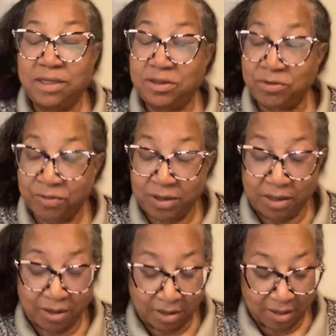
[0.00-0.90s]

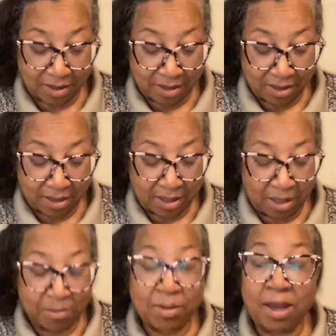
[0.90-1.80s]
strength
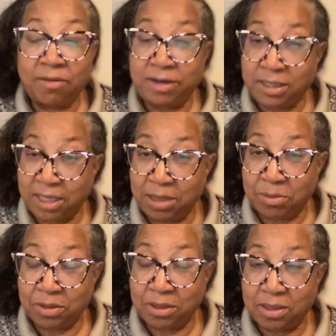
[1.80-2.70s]
and my
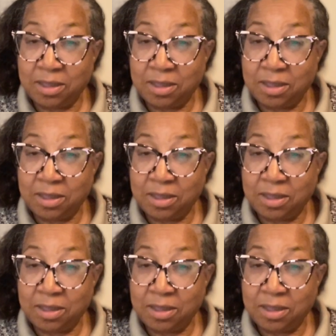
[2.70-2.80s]
redeemer.